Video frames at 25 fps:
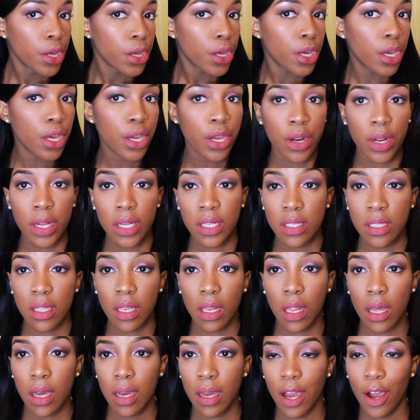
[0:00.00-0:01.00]
here is
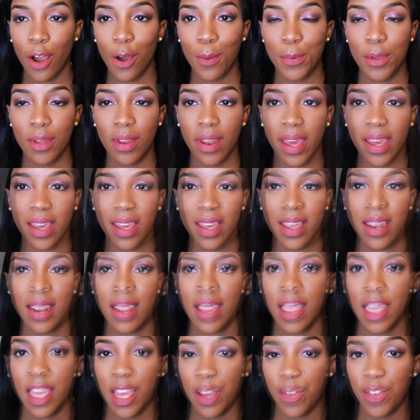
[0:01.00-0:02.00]
the look. I hope you like
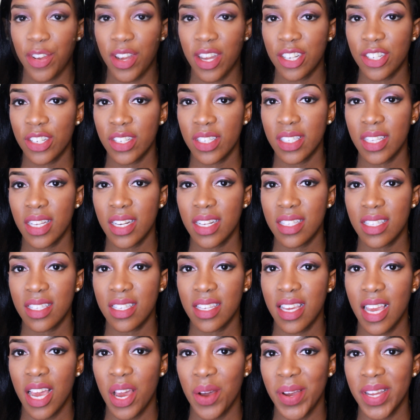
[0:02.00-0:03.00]
it. If you're interested in
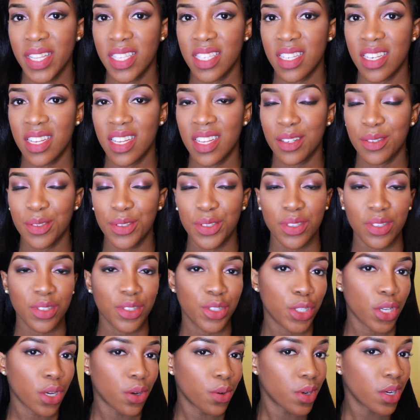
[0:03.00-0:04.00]
seeing how I did it,
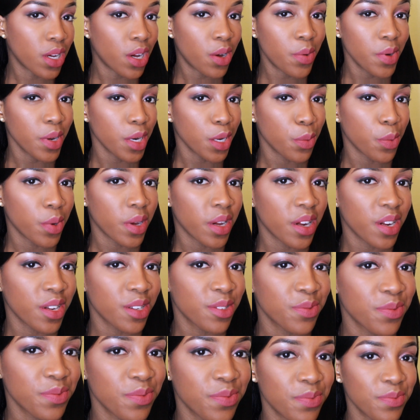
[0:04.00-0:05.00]
don't go
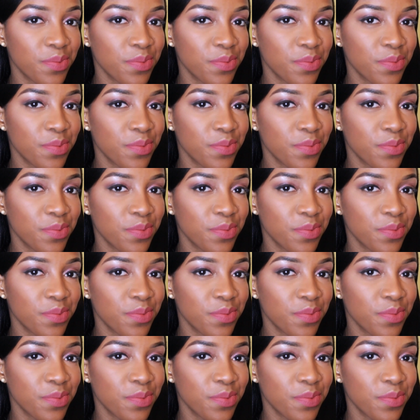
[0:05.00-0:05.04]
anywhere.